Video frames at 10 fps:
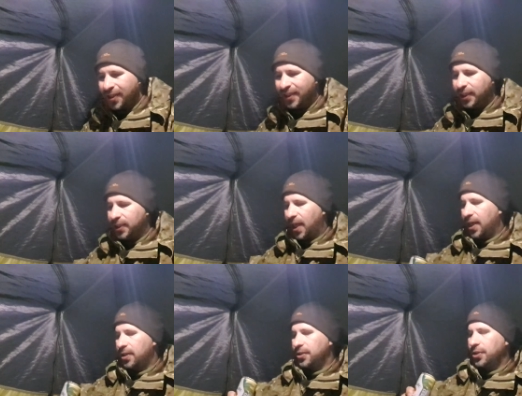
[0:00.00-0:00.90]
I need that
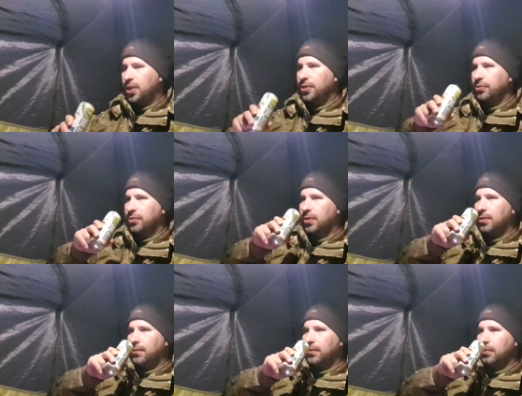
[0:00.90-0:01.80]
anchor charger as
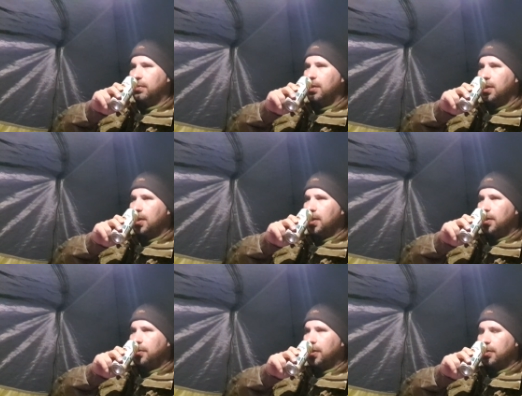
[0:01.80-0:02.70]
well for
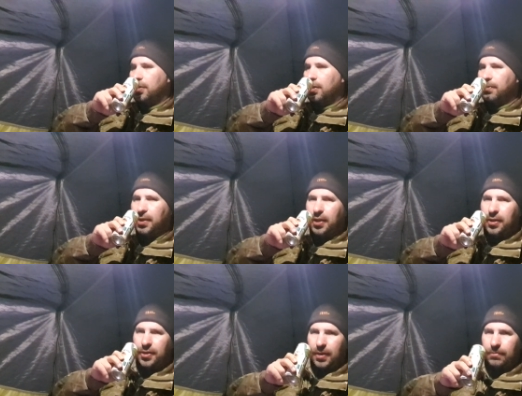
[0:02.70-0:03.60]
charging up the
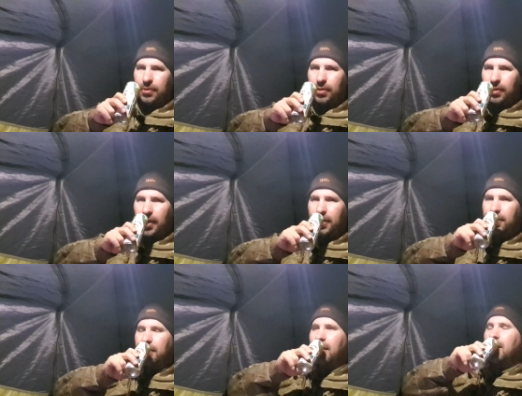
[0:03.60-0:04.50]
Samsung
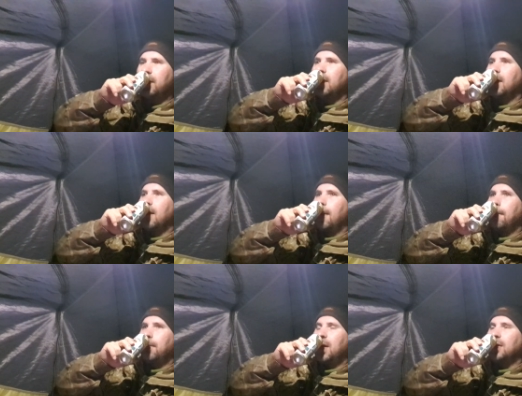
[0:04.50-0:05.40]
S10
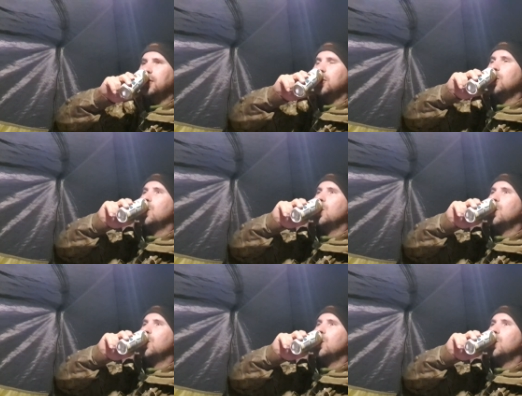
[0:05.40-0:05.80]
Plus.